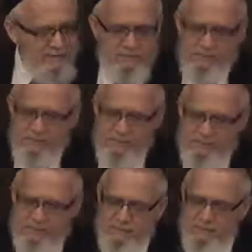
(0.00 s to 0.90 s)

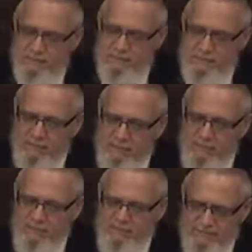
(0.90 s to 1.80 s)
Nothing is said.